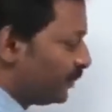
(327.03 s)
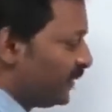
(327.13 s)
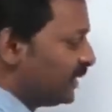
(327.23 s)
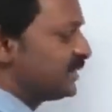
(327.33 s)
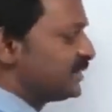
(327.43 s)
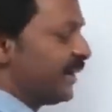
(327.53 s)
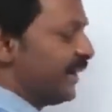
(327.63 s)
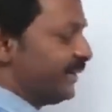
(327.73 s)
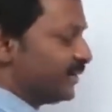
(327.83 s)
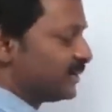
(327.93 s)
this is the
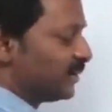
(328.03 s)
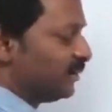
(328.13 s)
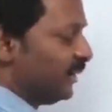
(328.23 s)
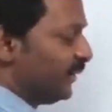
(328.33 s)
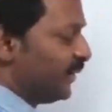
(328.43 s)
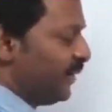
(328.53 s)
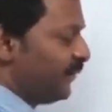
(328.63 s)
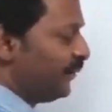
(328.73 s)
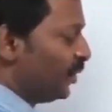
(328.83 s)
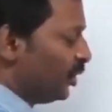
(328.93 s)
right answer. Leda,
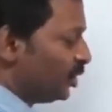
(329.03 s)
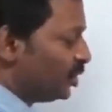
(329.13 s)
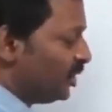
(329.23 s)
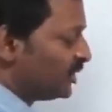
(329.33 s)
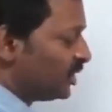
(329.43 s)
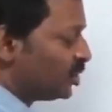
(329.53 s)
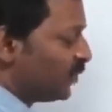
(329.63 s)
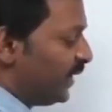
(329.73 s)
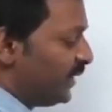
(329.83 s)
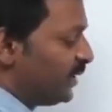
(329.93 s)
this is
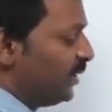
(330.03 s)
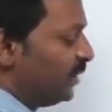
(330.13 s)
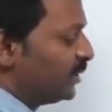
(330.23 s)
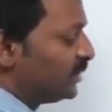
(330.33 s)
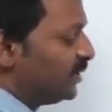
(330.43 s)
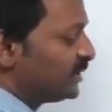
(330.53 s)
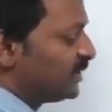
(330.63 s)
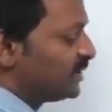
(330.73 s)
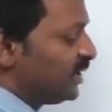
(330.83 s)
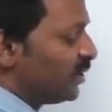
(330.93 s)
20, this
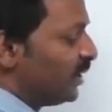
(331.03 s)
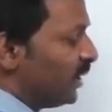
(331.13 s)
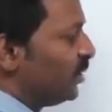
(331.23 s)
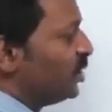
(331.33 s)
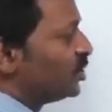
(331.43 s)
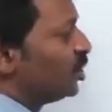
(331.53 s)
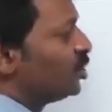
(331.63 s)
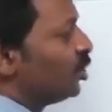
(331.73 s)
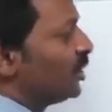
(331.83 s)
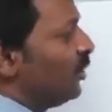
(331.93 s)
is 0, 9. So,
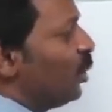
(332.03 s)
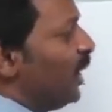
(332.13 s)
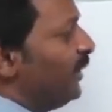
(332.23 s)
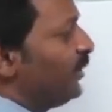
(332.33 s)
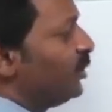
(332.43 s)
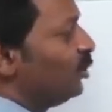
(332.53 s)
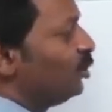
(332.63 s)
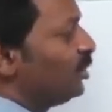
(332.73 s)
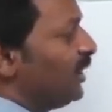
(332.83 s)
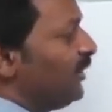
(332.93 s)
total 1,
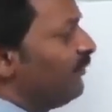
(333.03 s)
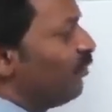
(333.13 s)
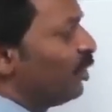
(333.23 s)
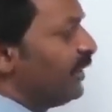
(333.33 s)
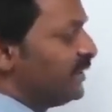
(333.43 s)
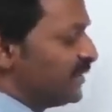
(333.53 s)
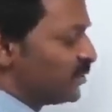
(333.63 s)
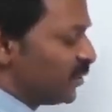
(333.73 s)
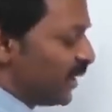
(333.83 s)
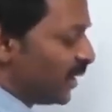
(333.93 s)
2, 3, 4
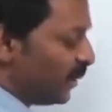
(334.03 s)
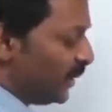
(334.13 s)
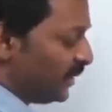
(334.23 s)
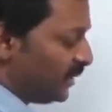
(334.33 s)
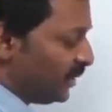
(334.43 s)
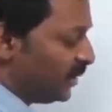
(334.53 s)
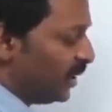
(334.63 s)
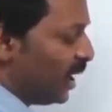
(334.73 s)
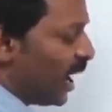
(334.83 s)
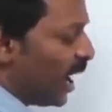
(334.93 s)
digits unnai
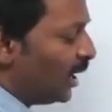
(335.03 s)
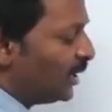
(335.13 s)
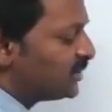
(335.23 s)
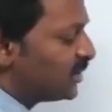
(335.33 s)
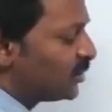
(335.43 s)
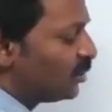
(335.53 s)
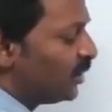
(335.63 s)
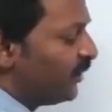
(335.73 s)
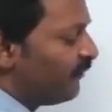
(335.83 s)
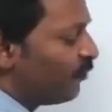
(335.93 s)
kabatti, answer
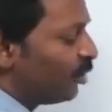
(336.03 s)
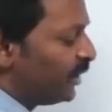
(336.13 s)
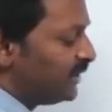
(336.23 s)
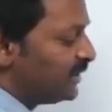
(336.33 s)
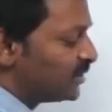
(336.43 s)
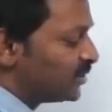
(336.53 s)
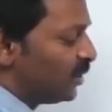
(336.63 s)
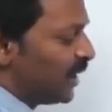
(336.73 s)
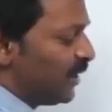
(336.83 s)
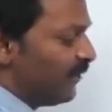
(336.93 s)
kuda 4 digits
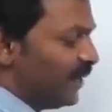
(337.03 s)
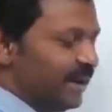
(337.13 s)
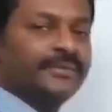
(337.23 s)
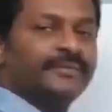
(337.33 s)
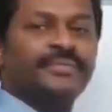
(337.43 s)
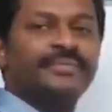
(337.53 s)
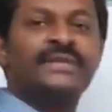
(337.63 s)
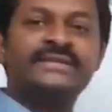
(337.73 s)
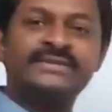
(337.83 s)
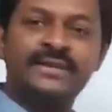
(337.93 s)
lo raavali.
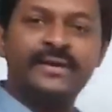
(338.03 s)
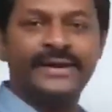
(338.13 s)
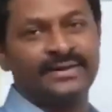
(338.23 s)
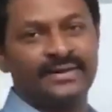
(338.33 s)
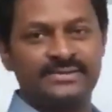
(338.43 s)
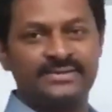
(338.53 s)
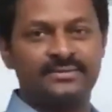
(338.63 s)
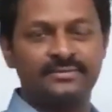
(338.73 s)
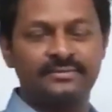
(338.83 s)
This is the right answer.